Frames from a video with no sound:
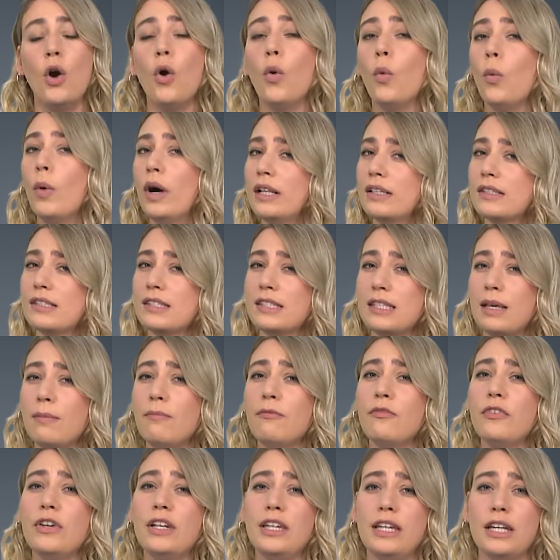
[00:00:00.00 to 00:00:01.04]
While
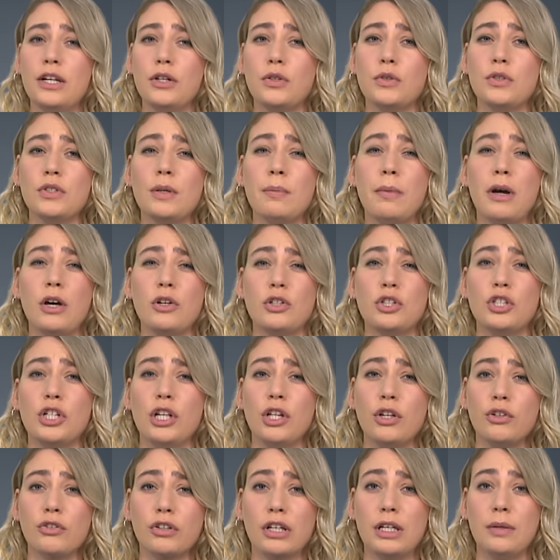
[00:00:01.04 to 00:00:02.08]
some videos about
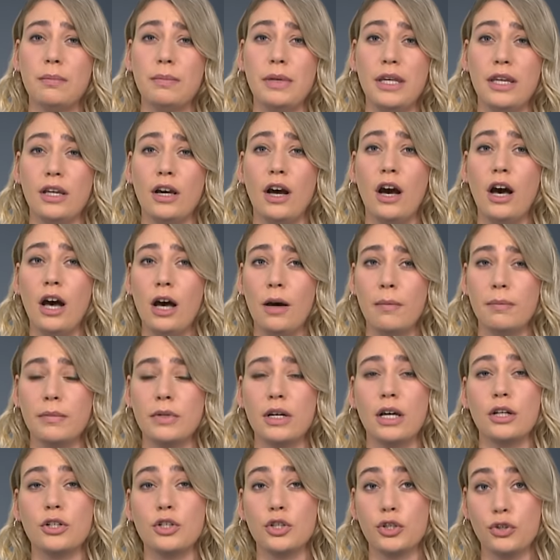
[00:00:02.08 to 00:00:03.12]
children being harmed
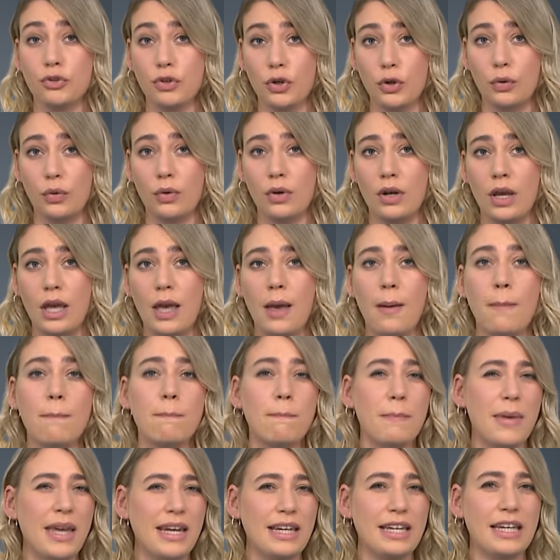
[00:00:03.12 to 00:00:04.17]
are true,
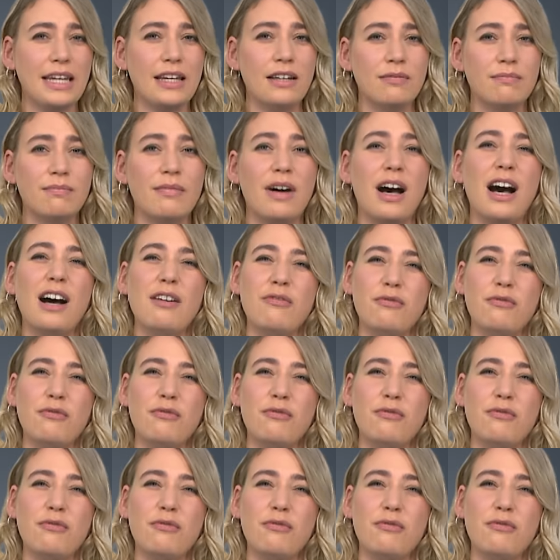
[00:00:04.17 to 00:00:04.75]
many are